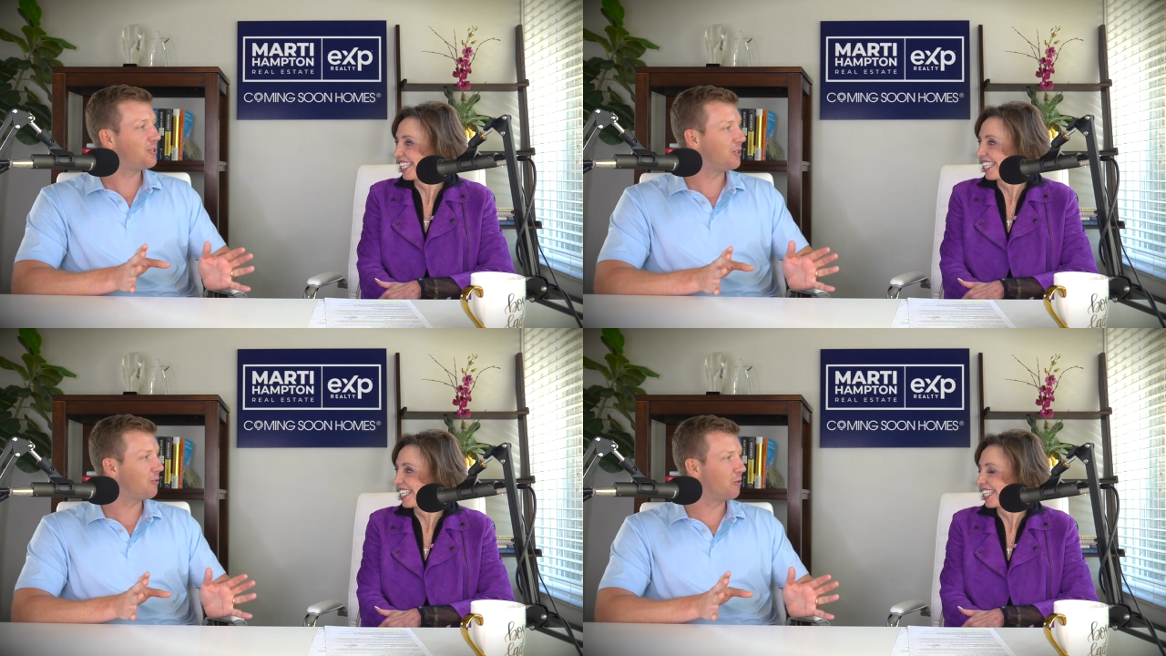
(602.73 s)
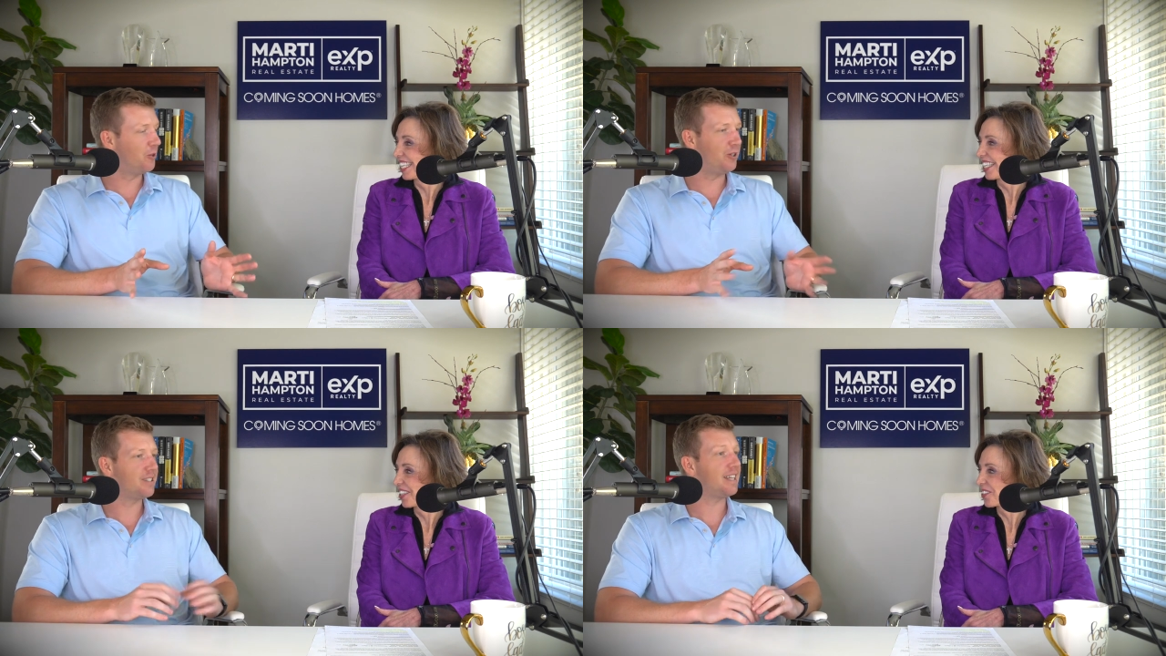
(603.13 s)
Speaker 1: to the
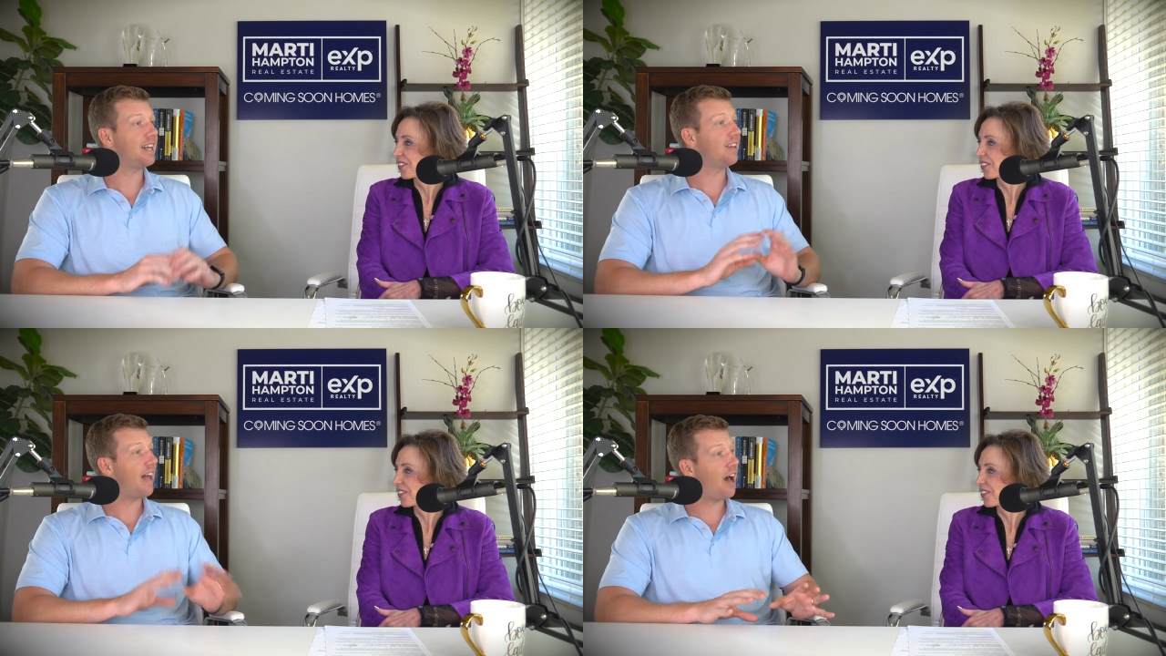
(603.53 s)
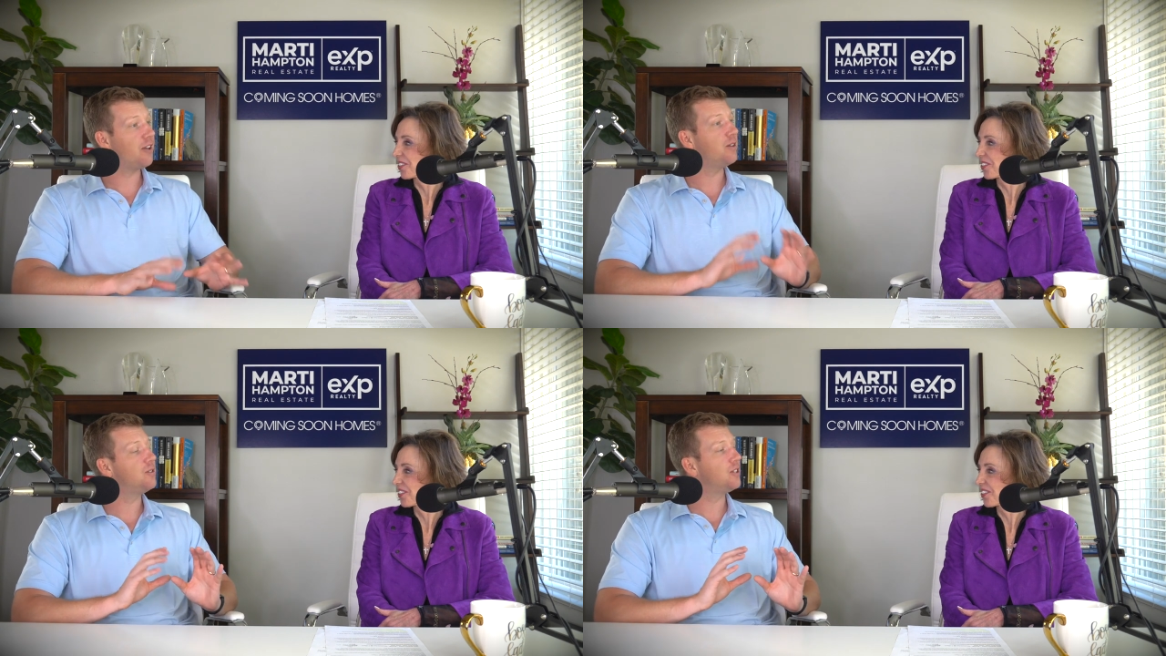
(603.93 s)
rules that allow
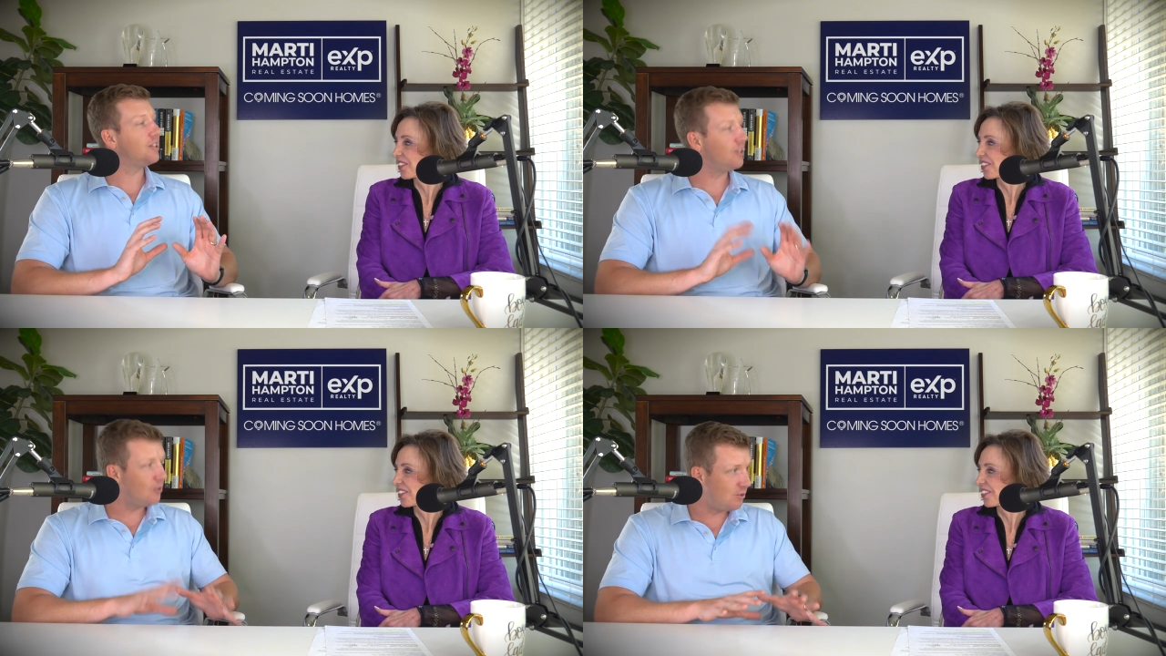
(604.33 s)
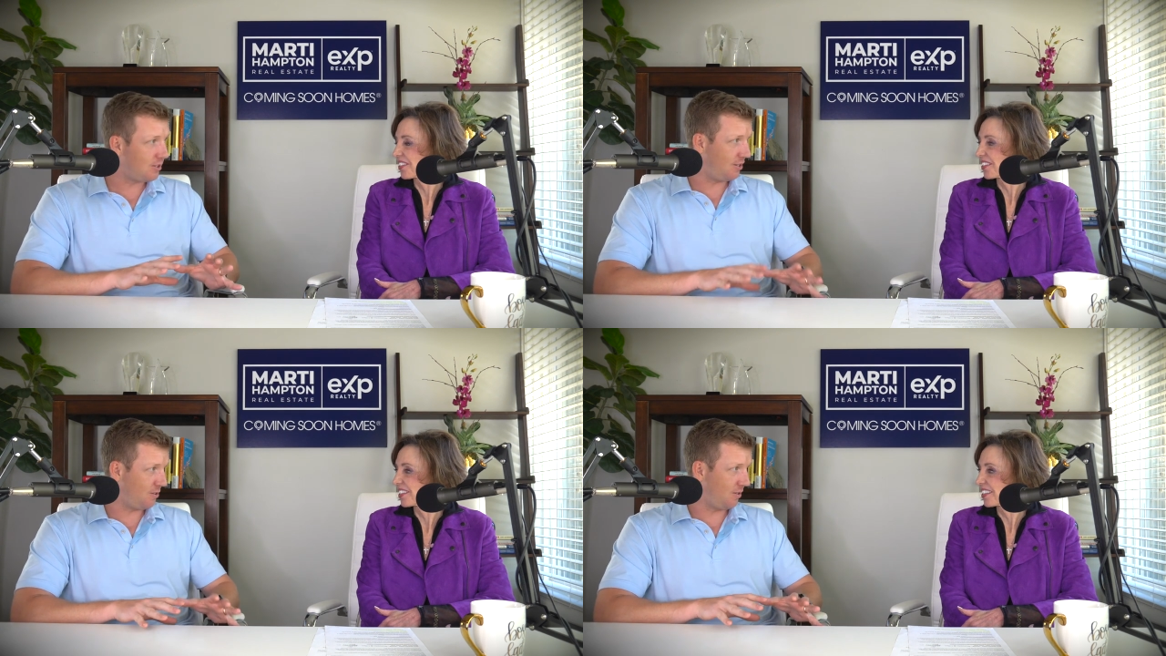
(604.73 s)
you to use
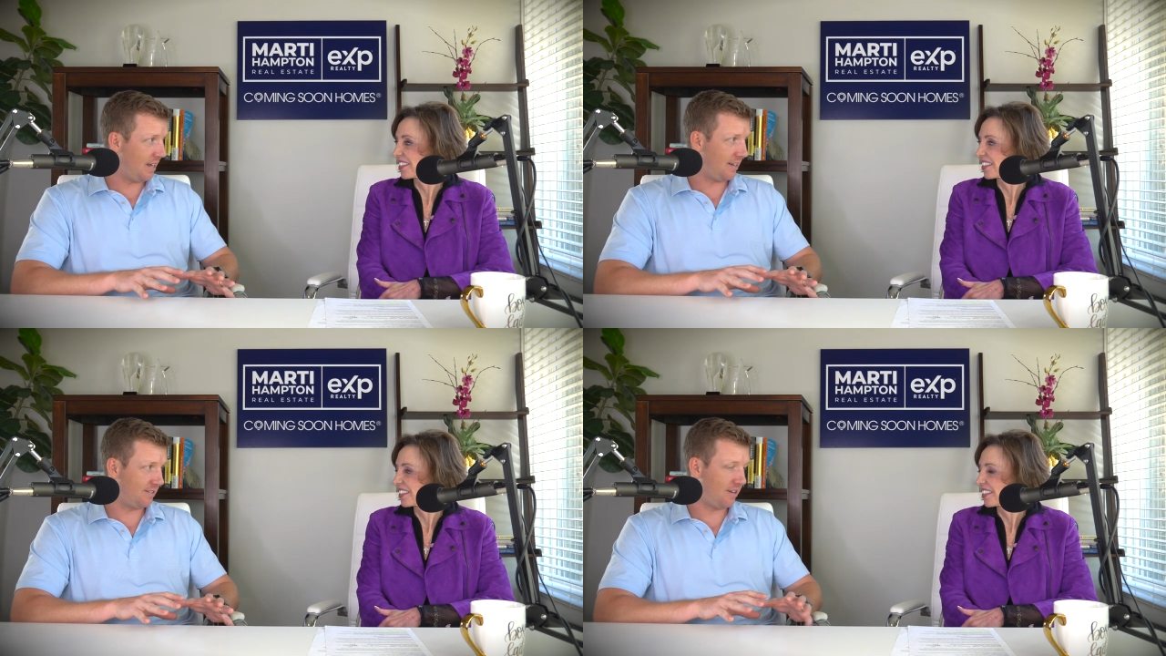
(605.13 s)
the two thousand